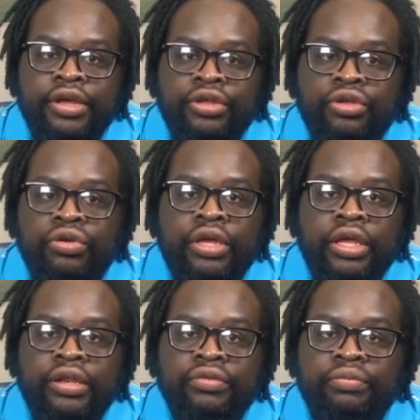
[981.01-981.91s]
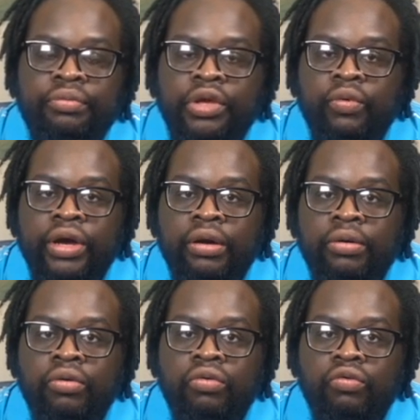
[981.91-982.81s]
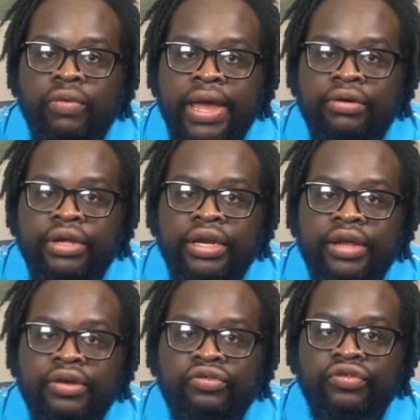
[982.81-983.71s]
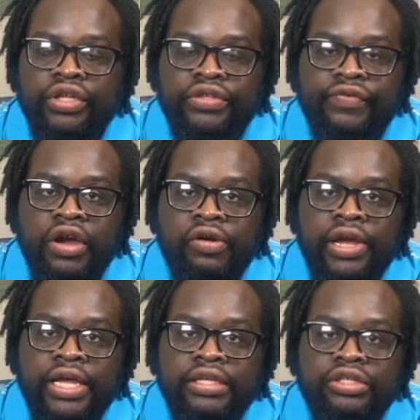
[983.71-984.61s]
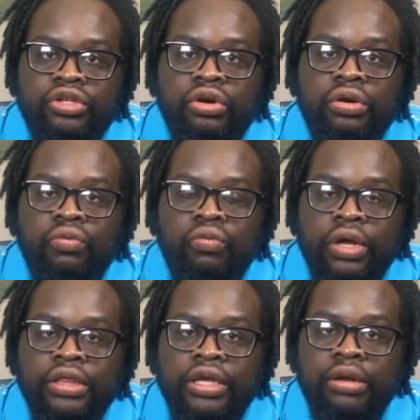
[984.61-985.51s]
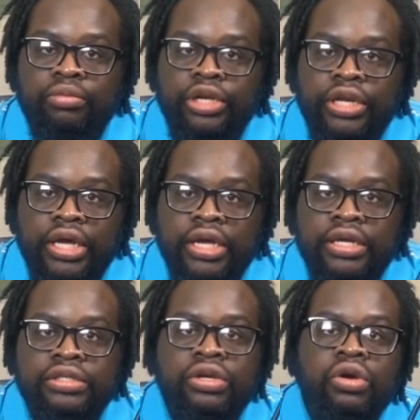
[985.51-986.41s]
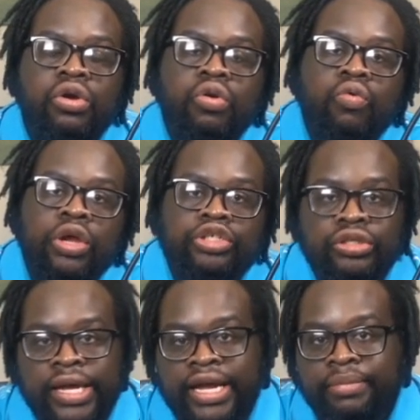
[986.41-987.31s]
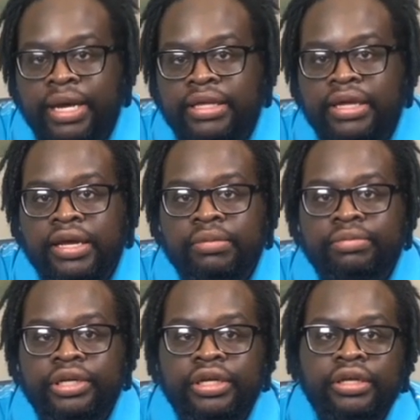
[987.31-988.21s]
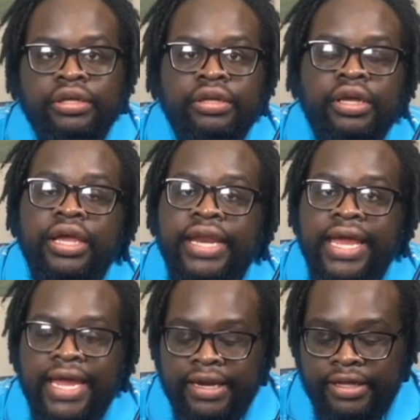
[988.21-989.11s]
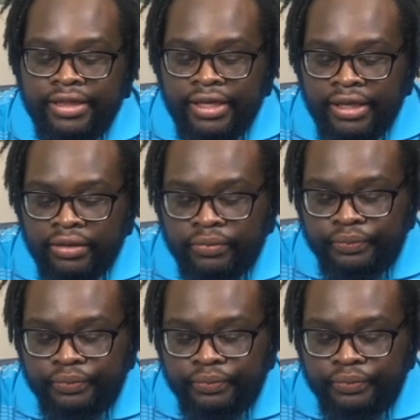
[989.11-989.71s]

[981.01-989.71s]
you can be well rounded as far as knowing what the company does, what you like about the company, and that kind of thing.